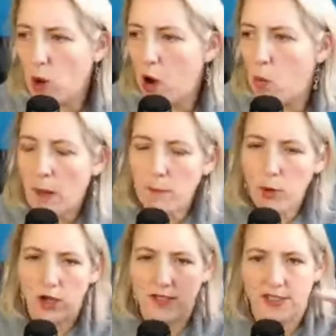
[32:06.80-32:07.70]
do is while
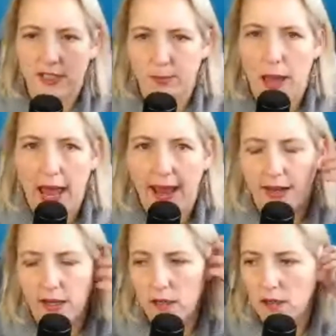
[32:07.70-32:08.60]
one person's
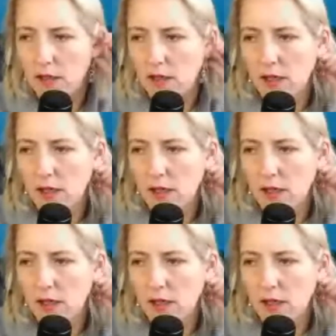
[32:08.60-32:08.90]
paying,